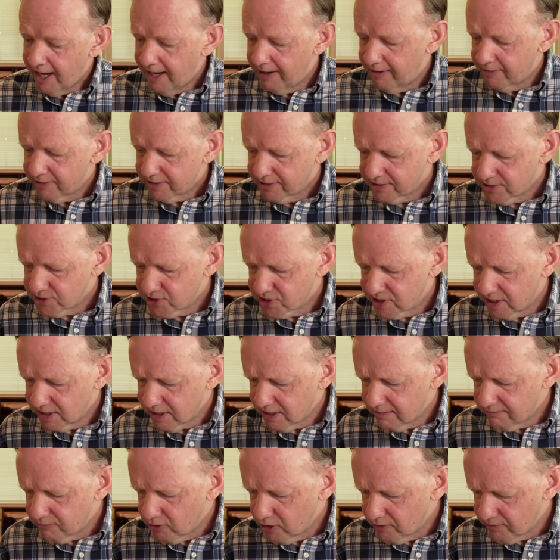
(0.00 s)
Consider
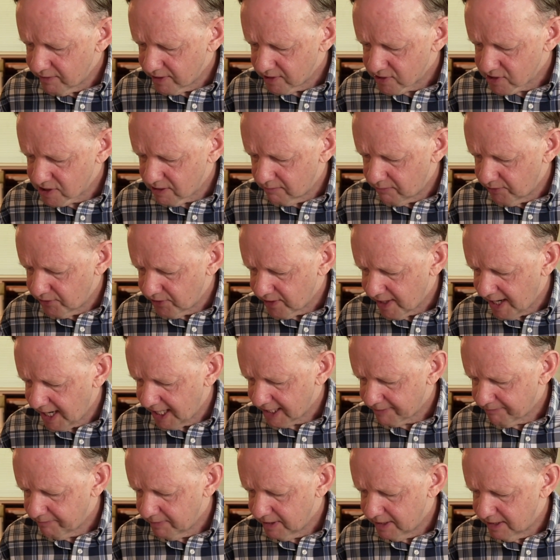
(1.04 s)
moving some of the
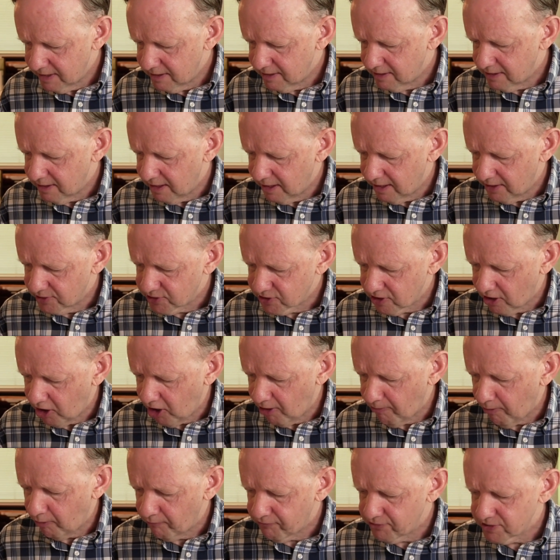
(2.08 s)
admin to
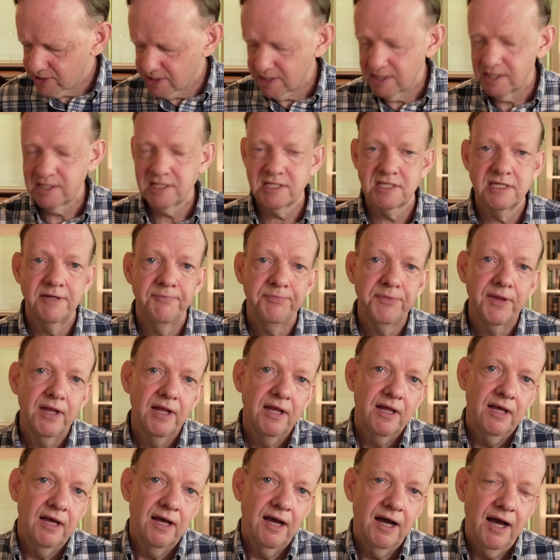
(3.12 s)
home offices.
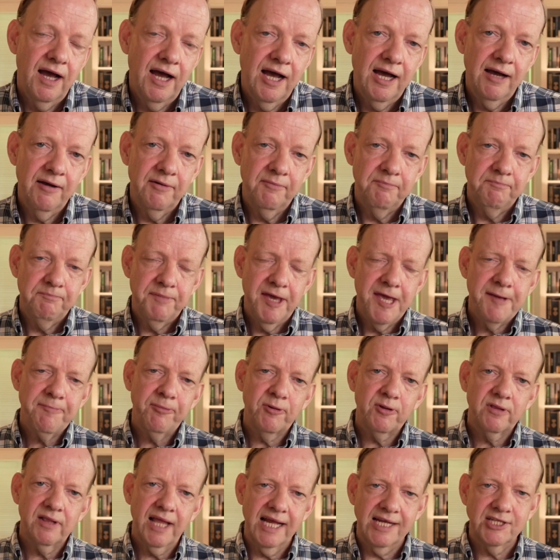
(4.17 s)

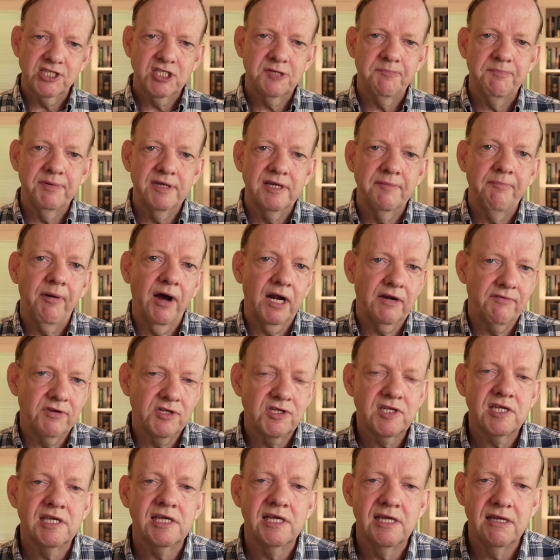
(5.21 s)
People like to be a part of a
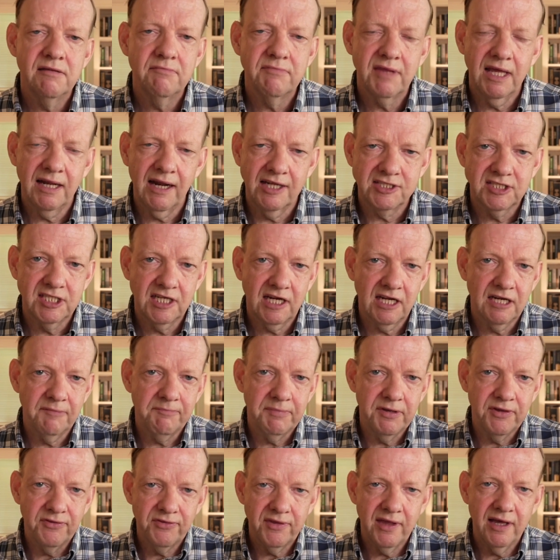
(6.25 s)
team. They like to kind of
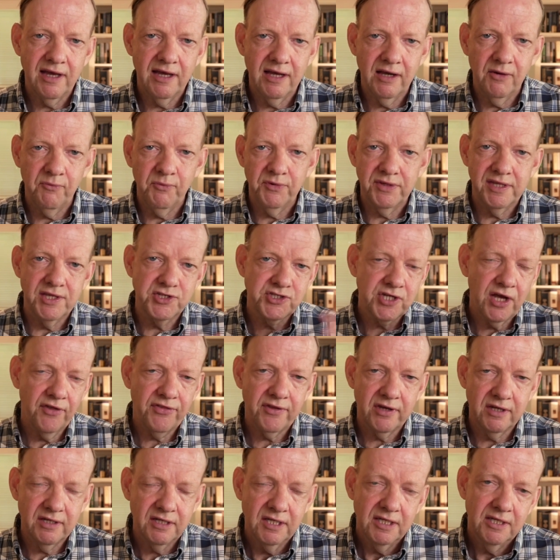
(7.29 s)
be there with each
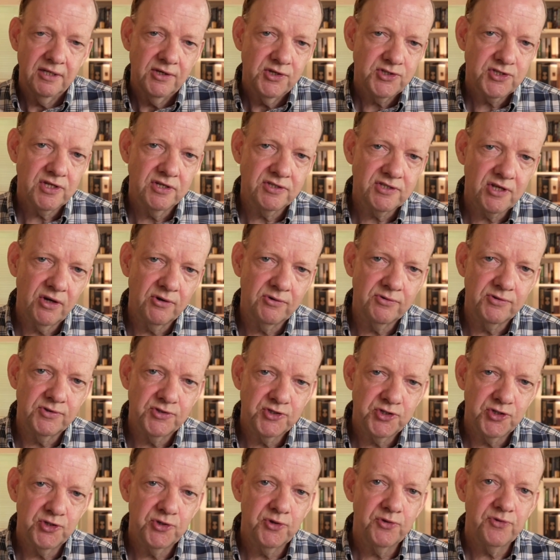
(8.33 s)
other. So don't
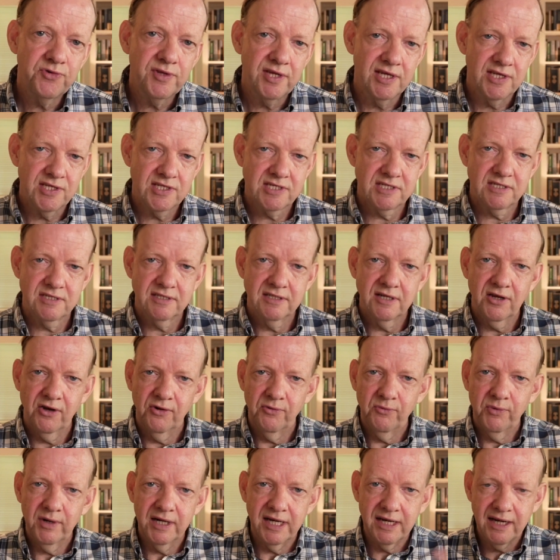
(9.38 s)
do this,
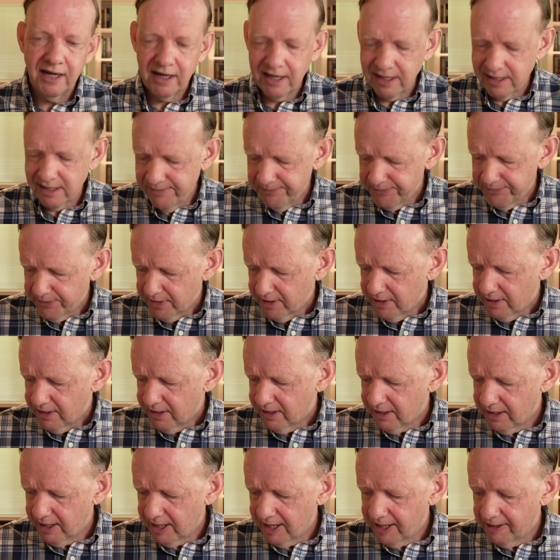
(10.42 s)
willy-nilly.
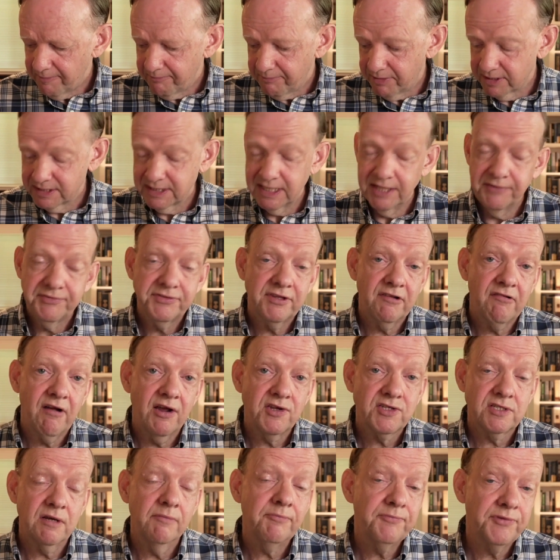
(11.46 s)
But if there are
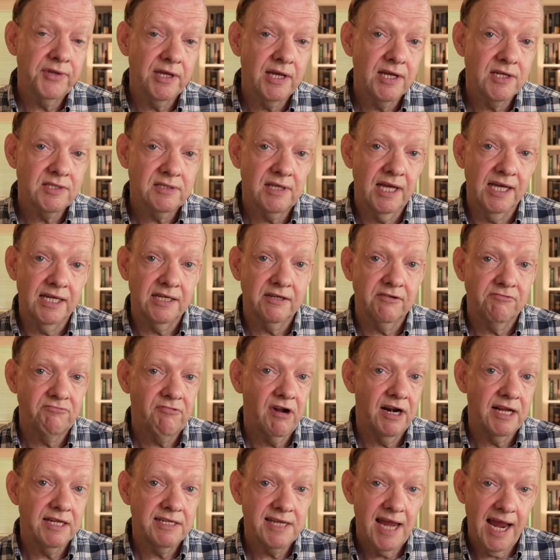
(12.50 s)
some things like
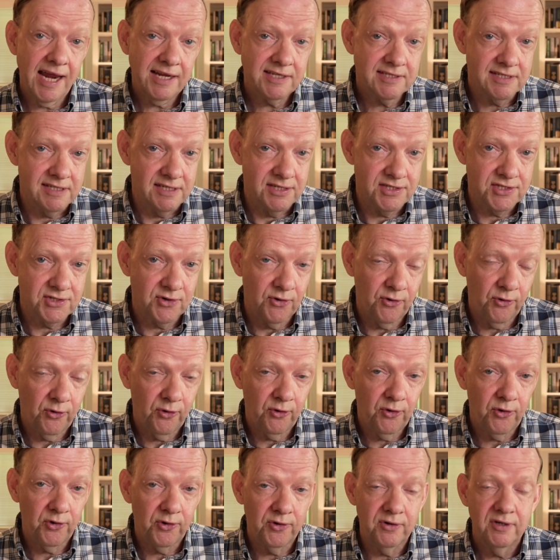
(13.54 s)
running taxes
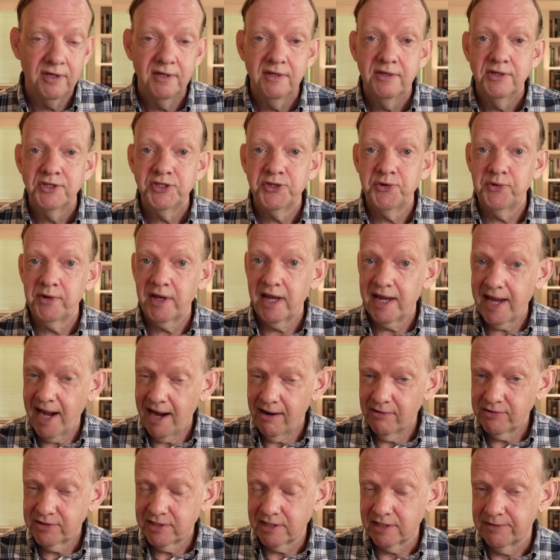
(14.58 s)
or doing
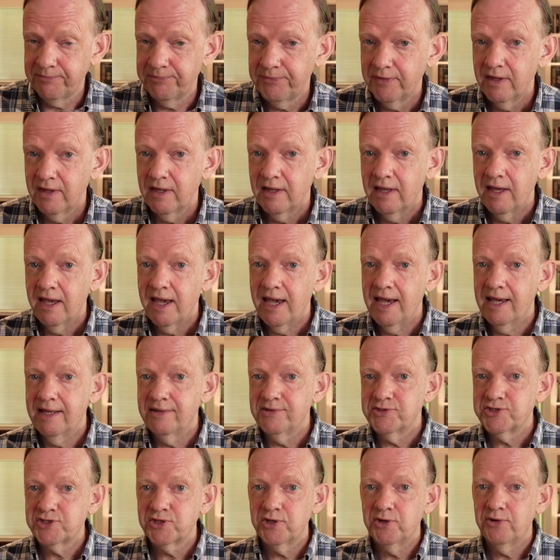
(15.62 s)
accounting, and
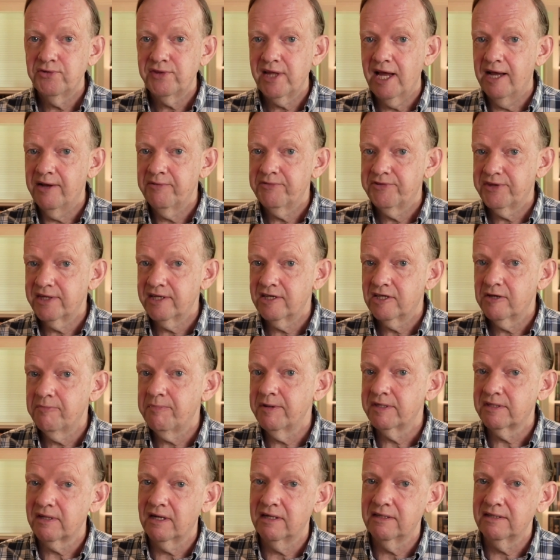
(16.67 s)
so that thing could be
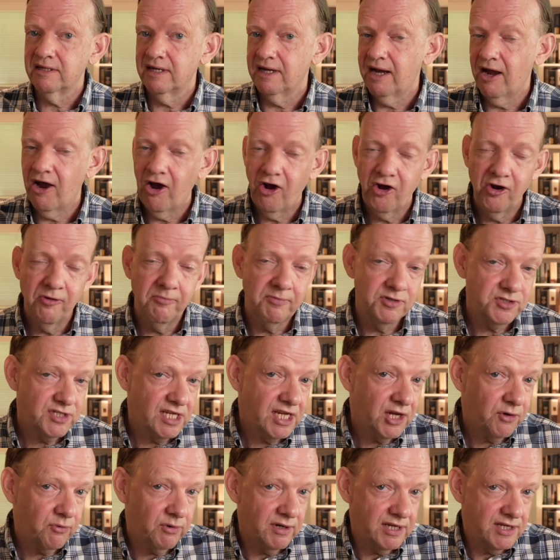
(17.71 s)
done at home as
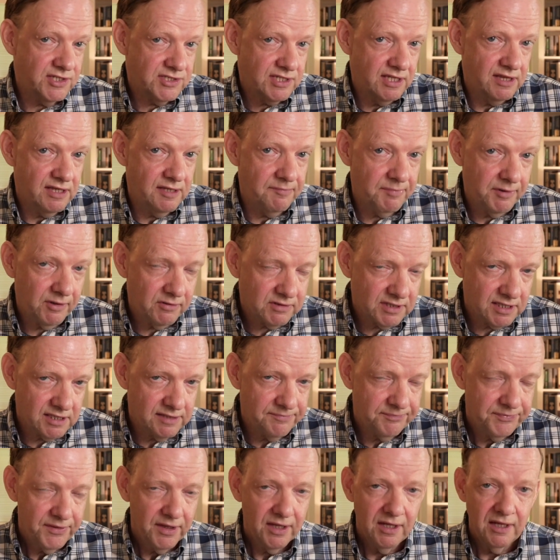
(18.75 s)
equally as in the building,
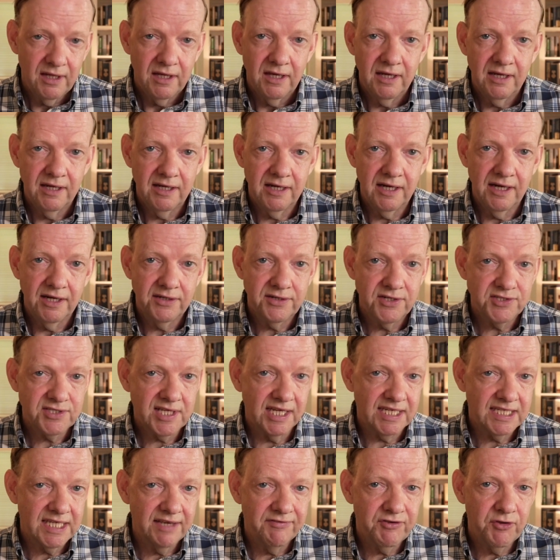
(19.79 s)
does
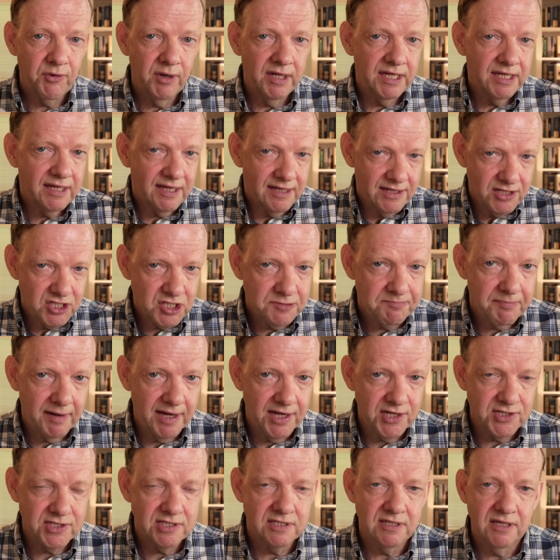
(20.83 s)
that give you any kind of
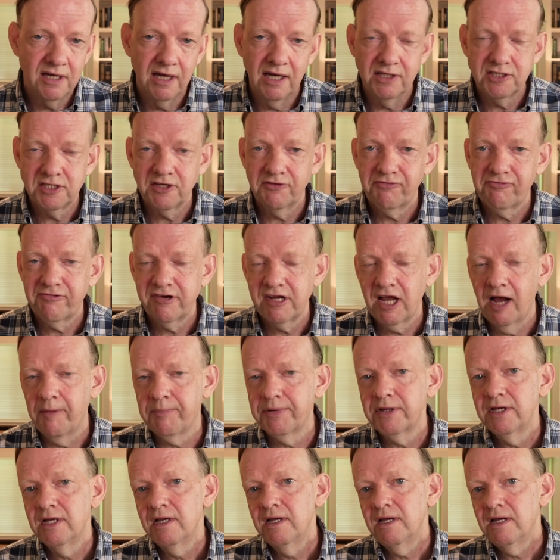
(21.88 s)
space to free up
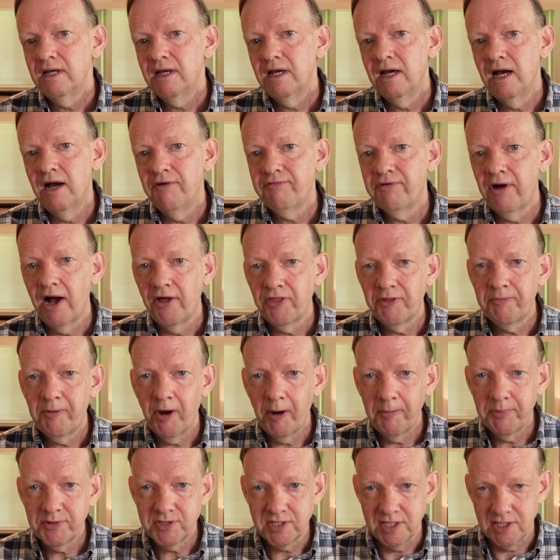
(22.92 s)
for other
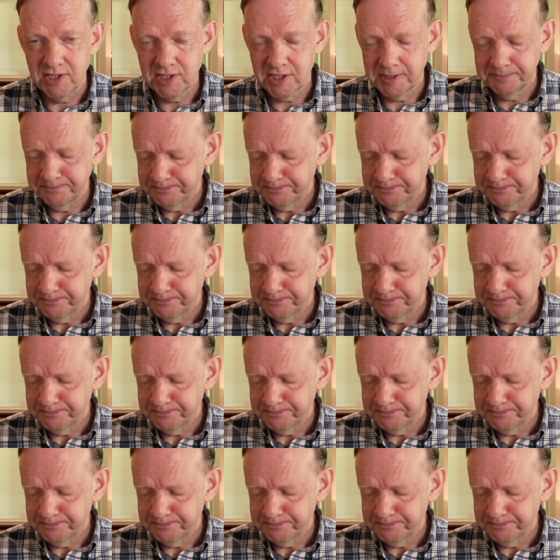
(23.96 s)
purposes?